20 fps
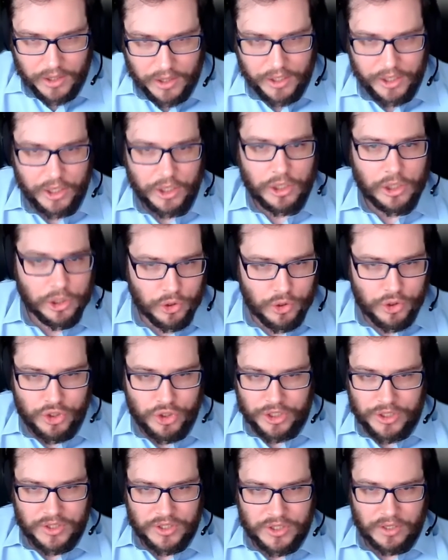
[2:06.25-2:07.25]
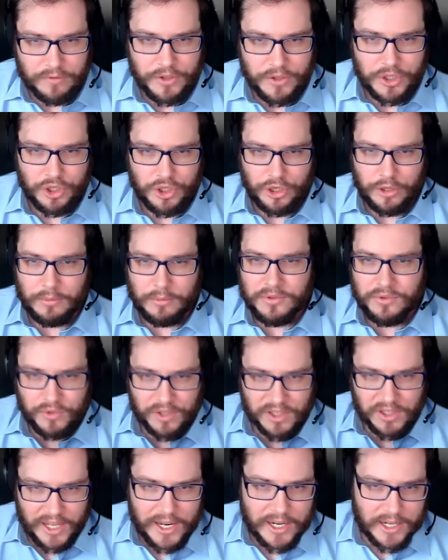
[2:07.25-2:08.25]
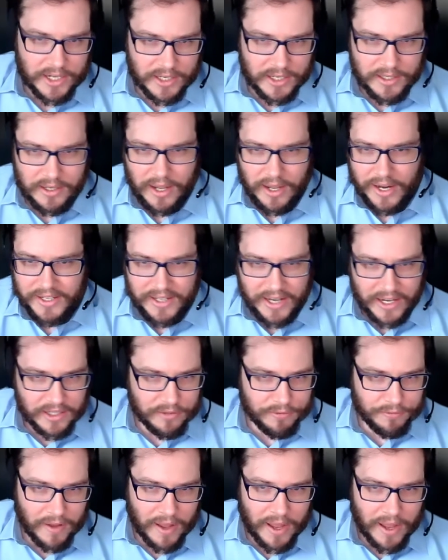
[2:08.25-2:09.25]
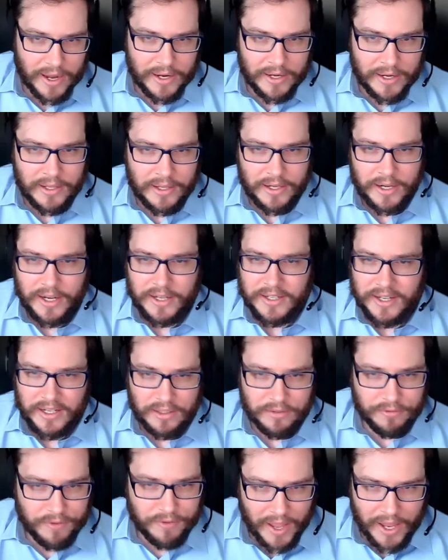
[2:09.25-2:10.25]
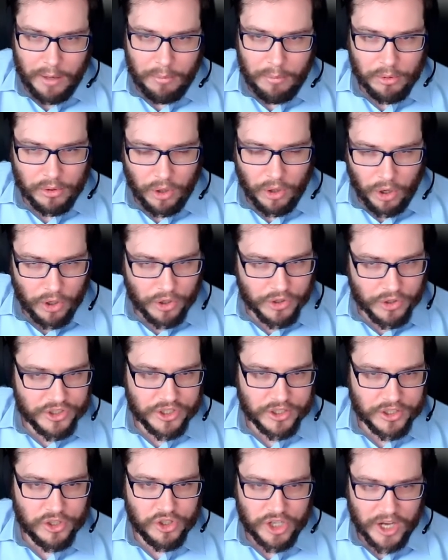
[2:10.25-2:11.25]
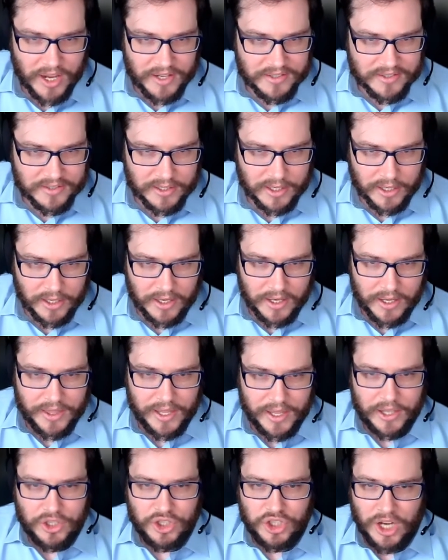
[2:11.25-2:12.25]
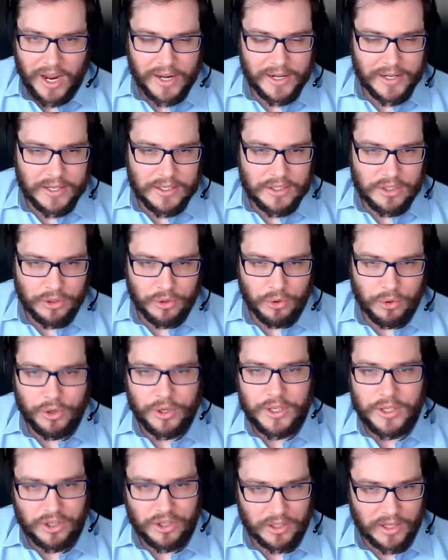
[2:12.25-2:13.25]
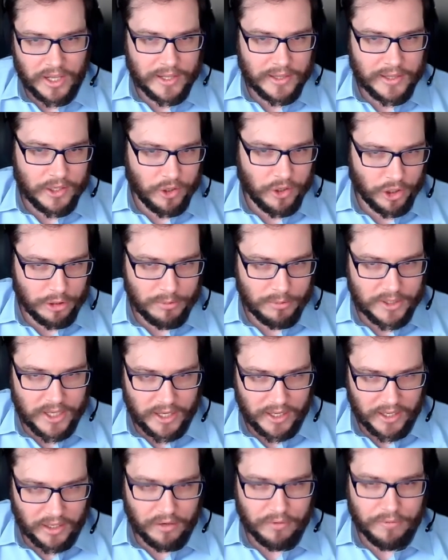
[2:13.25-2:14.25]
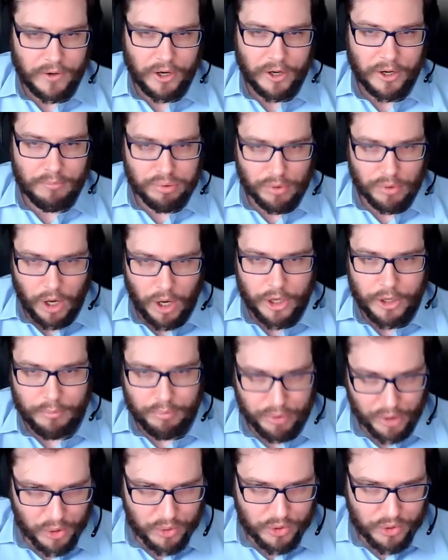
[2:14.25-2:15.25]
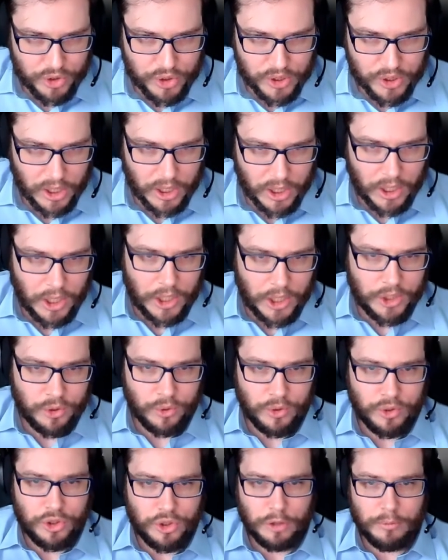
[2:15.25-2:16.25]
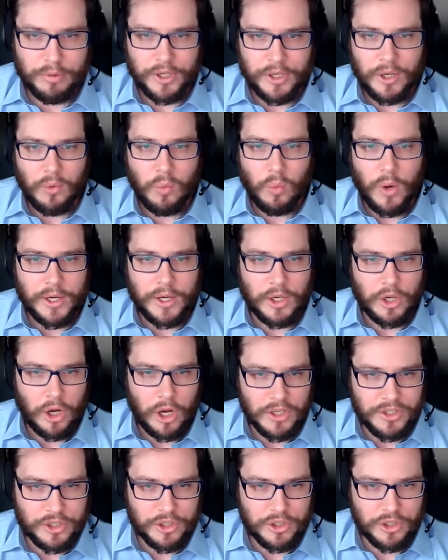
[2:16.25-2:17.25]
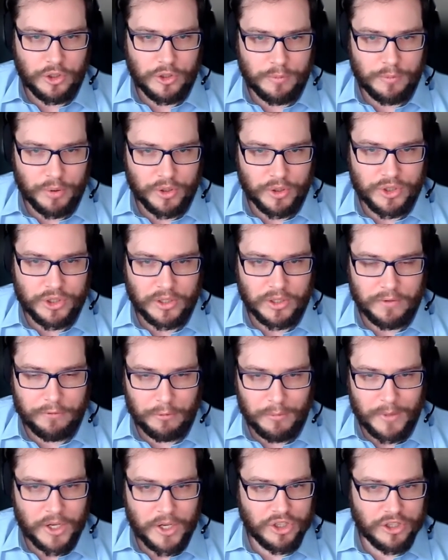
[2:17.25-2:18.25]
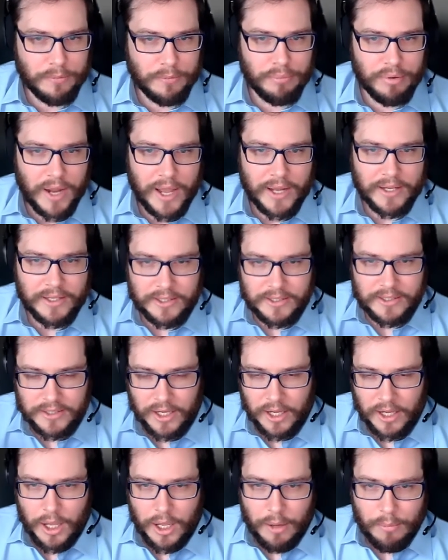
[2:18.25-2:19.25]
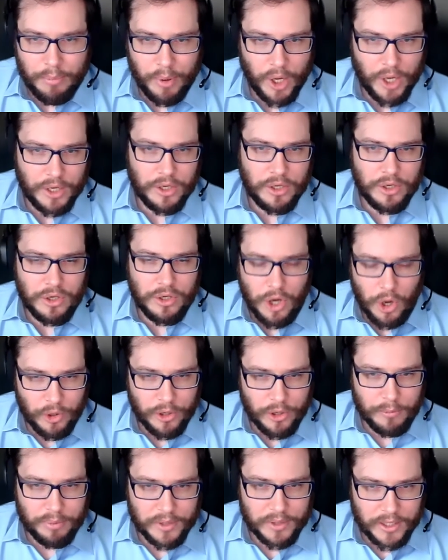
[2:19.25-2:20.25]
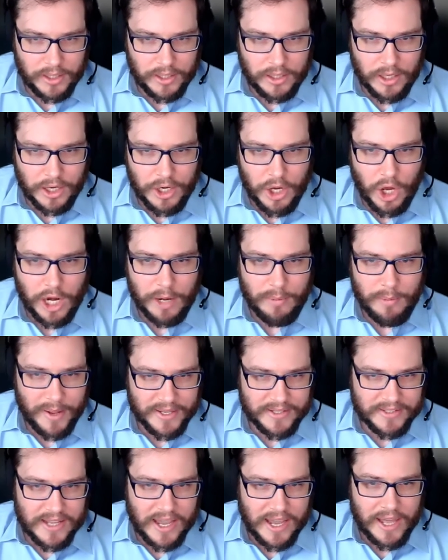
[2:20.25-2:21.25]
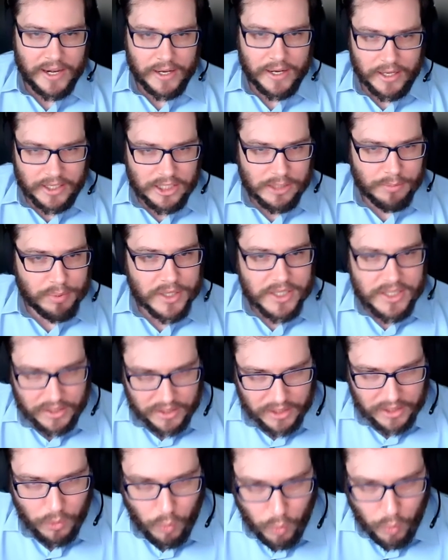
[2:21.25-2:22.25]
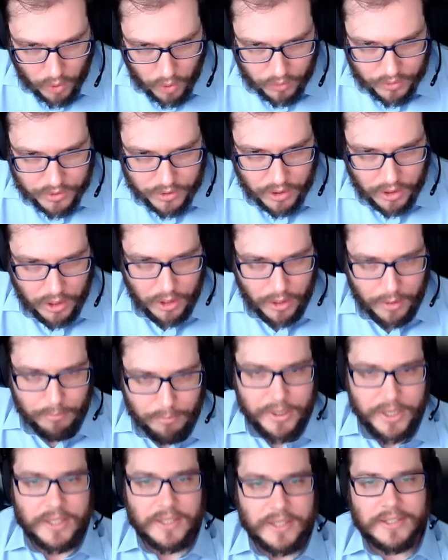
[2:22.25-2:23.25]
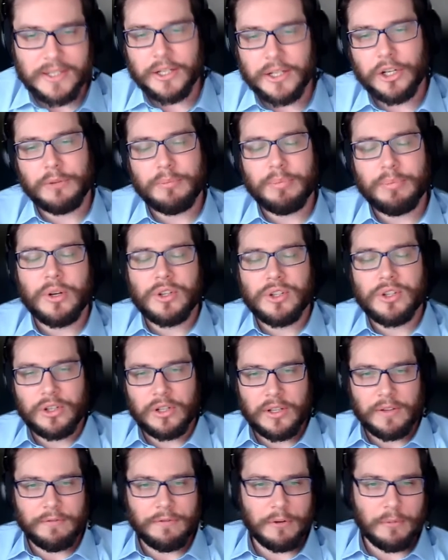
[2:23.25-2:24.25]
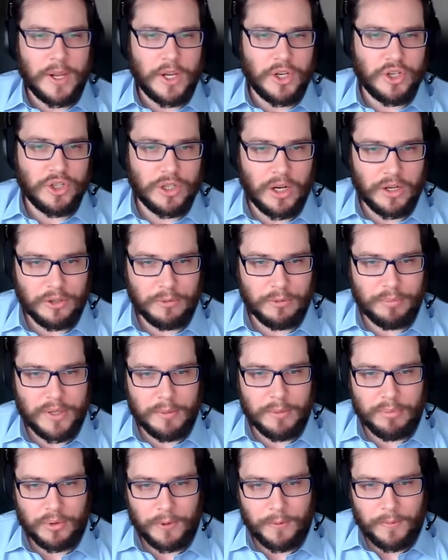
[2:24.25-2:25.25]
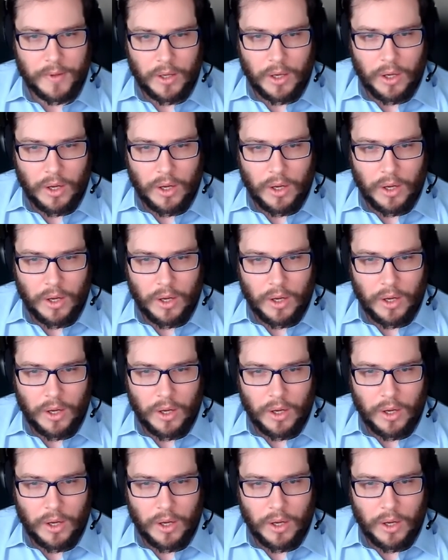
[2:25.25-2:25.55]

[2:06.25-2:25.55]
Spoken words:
The inclusions of the terms related, identified, and identifiable all suggest that Chinese authorities are likely going to be taking a very broad approach to interpreting what constitutes personal information in practice, but notably, anonymized data explicitly won't be considered personal information under PIPL.